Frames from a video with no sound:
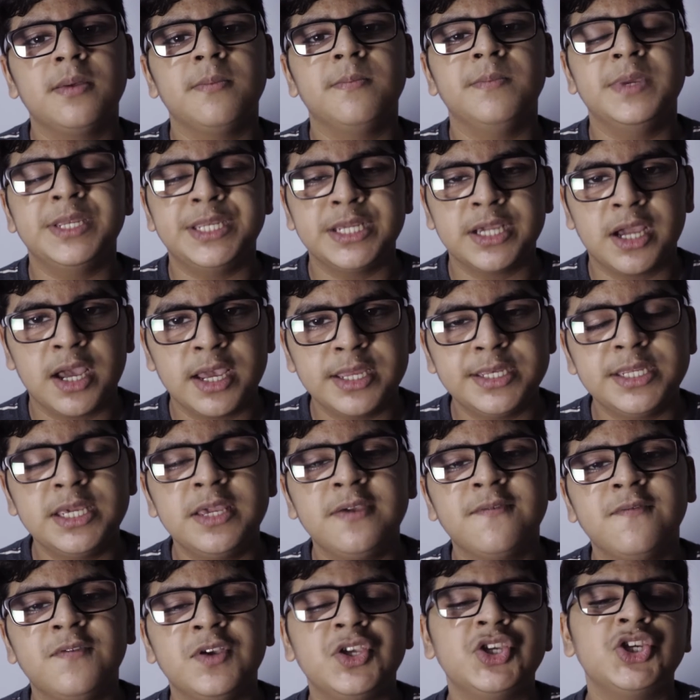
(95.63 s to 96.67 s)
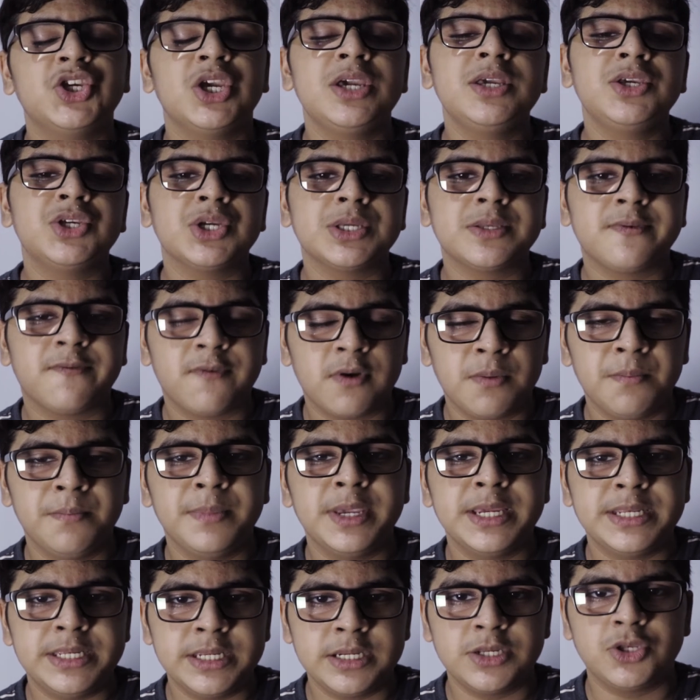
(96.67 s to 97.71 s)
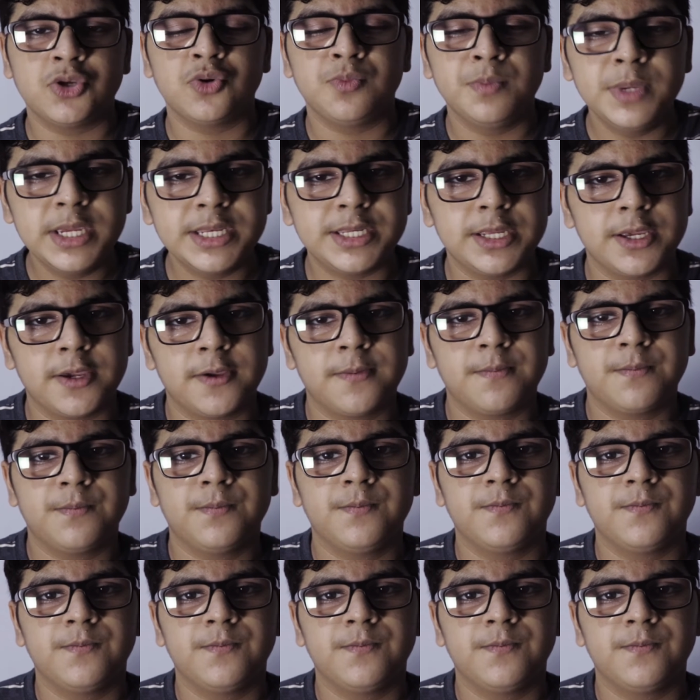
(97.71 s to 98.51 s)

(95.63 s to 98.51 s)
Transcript: meeting ID which changes from meeting to meeting.